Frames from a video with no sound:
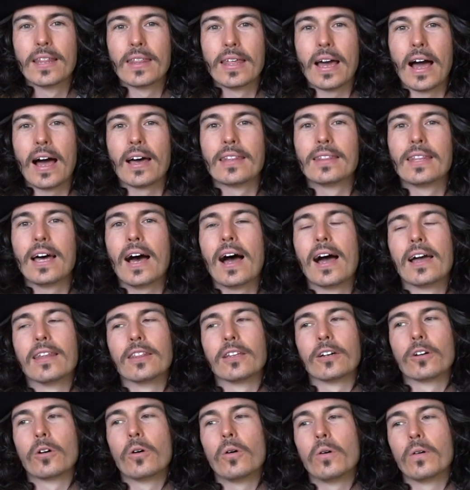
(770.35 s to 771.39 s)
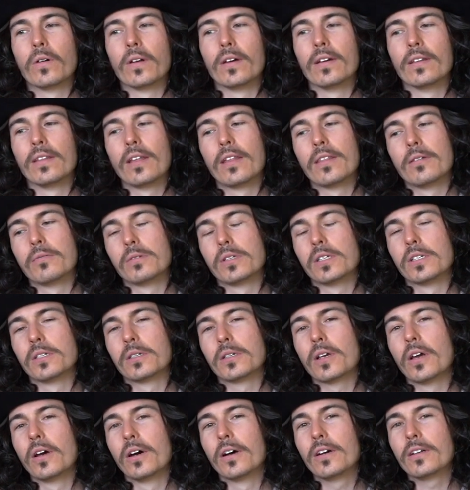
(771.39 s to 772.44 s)
They had that in the corner, and then there was this
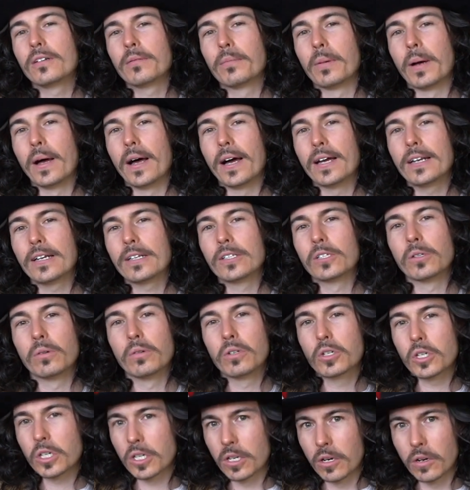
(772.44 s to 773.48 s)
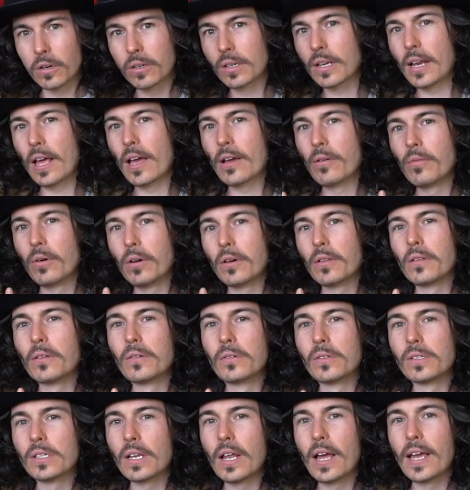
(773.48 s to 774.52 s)
curtain behind it, so it just looked like one of
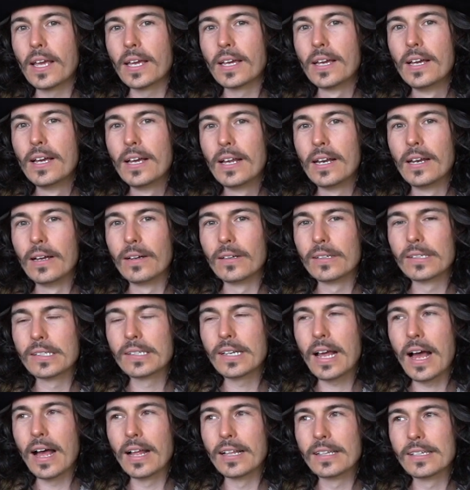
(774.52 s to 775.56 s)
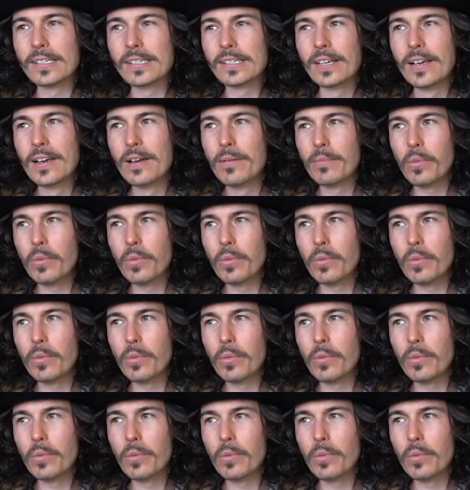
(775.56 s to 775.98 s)
those like little stands.